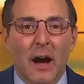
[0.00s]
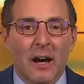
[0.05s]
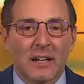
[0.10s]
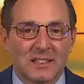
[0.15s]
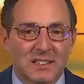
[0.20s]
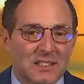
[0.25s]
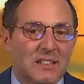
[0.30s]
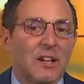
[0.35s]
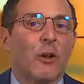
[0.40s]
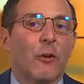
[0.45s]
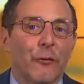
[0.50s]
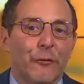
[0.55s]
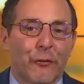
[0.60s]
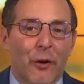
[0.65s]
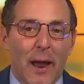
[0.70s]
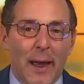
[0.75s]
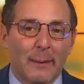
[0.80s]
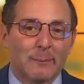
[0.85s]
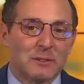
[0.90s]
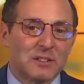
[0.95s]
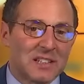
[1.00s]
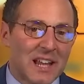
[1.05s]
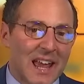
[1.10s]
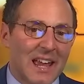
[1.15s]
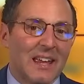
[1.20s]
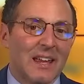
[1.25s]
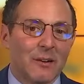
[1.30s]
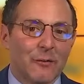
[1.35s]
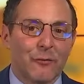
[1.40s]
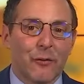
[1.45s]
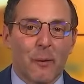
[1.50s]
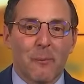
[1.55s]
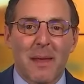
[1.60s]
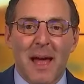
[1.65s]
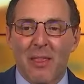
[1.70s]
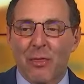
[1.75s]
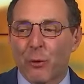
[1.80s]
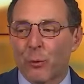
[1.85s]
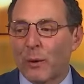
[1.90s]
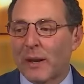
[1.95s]
still frames taken from
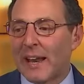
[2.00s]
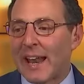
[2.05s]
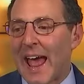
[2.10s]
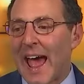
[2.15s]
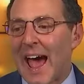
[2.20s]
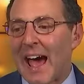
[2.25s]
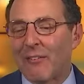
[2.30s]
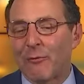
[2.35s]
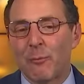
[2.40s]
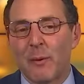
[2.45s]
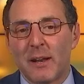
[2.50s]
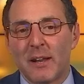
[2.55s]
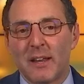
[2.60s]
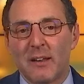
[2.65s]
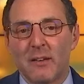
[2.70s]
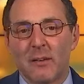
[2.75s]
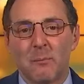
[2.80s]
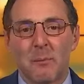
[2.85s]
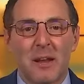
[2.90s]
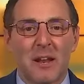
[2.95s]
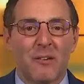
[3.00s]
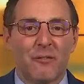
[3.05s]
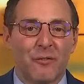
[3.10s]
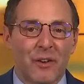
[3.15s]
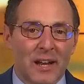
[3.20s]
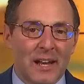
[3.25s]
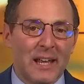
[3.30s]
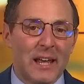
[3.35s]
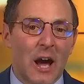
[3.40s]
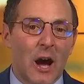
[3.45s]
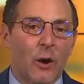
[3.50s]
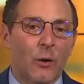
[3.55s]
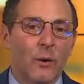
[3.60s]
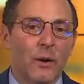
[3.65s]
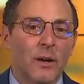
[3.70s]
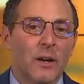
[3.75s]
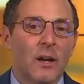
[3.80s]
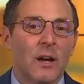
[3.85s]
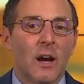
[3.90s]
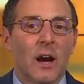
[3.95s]
that 3.5 minute
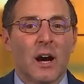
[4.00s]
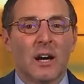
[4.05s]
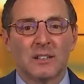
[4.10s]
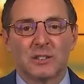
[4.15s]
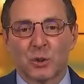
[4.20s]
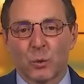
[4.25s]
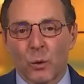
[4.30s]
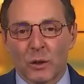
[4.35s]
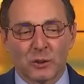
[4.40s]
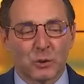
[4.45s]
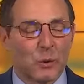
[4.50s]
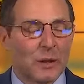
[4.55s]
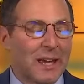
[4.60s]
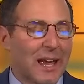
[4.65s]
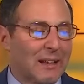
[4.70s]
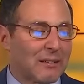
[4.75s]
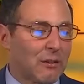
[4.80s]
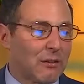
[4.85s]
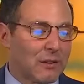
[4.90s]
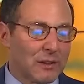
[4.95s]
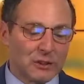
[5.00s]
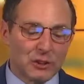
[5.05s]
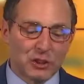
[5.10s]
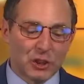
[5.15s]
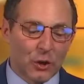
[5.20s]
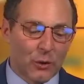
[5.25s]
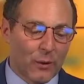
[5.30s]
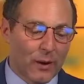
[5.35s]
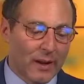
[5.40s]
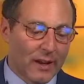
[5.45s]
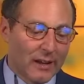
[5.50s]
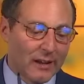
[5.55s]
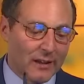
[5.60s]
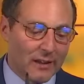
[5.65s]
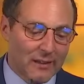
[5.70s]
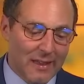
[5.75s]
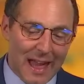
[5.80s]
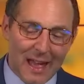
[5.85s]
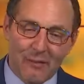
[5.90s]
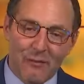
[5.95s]
video. So once we get to the
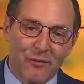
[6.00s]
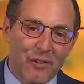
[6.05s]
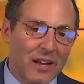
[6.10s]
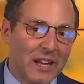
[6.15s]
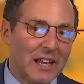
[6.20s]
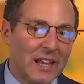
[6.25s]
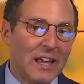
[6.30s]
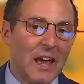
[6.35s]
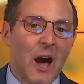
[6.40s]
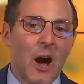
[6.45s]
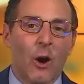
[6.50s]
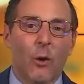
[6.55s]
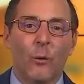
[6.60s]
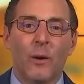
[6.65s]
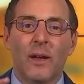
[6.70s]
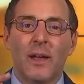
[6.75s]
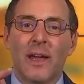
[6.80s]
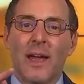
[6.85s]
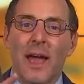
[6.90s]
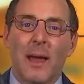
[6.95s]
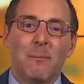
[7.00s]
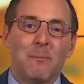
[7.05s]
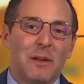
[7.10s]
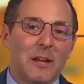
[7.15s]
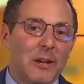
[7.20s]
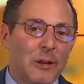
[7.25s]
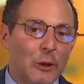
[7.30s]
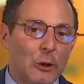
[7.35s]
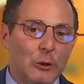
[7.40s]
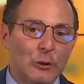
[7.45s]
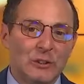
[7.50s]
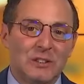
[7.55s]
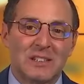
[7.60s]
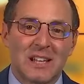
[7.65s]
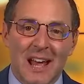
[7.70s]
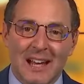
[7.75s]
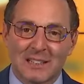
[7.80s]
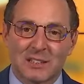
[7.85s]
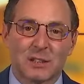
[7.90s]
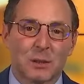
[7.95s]
jury, that video and Miu's
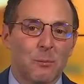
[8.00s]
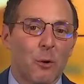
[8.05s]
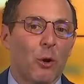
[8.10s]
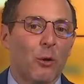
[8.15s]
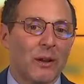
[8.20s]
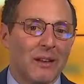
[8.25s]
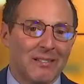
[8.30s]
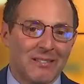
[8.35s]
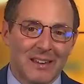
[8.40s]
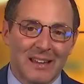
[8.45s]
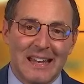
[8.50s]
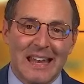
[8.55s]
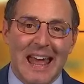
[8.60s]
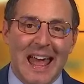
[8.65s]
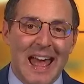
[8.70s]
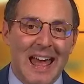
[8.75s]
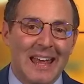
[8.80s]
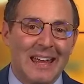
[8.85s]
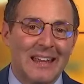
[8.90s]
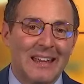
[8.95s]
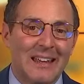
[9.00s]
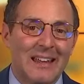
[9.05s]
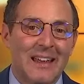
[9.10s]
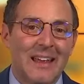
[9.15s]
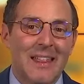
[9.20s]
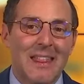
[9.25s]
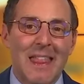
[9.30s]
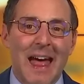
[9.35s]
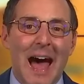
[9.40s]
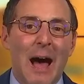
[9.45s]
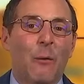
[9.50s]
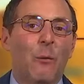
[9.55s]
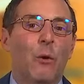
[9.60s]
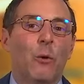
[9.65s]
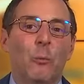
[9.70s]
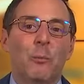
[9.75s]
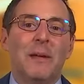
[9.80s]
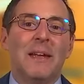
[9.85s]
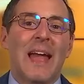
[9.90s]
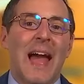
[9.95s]
testimony today, that
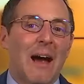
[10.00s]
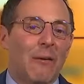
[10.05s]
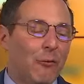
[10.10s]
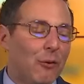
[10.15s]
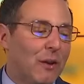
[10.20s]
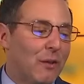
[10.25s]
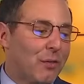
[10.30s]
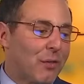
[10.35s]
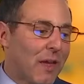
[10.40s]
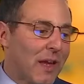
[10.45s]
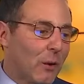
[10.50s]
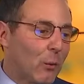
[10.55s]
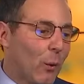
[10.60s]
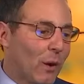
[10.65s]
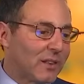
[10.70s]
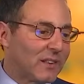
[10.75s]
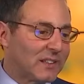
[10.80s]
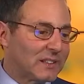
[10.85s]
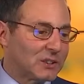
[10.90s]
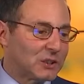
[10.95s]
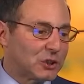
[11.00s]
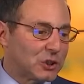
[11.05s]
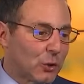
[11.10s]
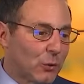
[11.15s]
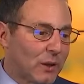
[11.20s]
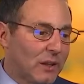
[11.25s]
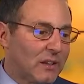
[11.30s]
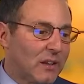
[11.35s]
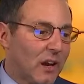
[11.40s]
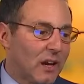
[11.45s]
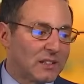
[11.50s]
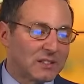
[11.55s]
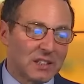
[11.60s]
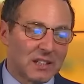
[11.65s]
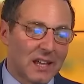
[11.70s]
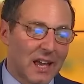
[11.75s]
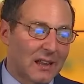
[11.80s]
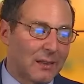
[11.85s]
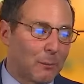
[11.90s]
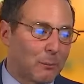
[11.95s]
will be everything, what this jury does.
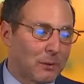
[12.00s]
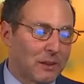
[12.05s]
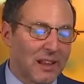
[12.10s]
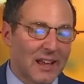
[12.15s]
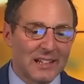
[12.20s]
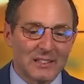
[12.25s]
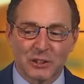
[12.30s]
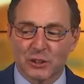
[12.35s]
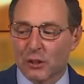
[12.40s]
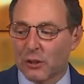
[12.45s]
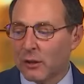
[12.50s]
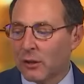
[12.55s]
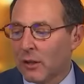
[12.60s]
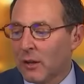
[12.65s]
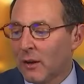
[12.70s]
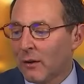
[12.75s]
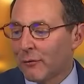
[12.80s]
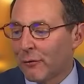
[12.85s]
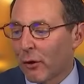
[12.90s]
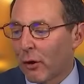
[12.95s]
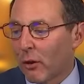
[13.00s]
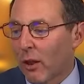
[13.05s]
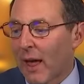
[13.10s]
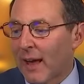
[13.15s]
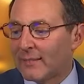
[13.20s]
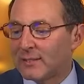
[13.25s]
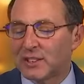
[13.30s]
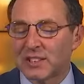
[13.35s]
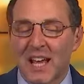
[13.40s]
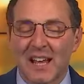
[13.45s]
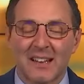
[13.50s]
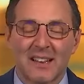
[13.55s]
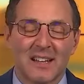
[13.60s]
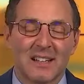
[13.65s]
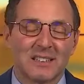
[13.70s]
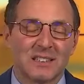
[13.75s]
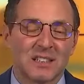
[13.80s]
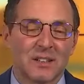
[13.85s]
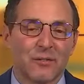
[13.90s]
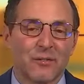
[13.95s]
Again, the potential for a life
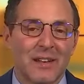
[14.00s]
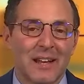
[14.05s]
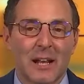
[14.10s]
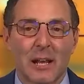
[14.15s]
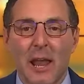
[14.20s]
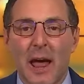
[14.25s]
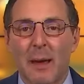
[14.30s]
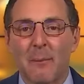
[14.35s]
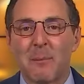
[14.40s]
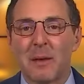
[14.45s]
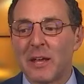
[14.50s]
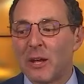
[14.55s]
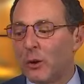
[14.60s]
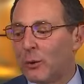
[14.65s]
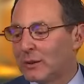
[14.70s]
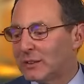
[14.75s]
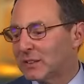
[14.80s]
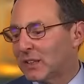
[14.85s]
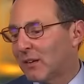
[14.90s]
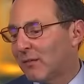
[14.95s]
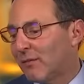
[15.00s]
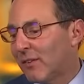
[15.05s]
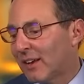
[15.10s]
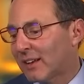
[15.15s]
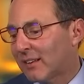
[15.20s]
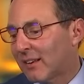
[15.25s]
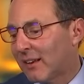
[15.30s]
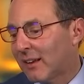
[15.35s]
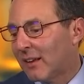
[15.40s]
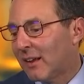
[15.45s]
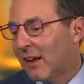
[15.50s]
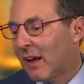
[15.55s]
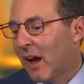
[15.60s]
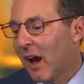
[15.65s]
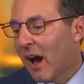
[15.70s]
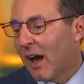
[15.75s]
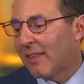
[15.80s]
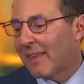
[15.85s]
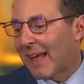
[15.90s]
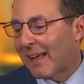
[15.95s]
sentence if Nicolae Miu is convicted
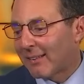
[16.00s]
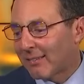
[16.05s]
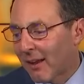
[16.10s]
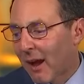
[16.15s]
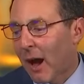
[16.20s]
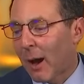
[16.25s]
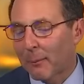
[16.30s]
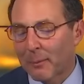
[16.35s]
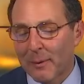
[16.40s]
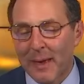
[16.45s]
on that top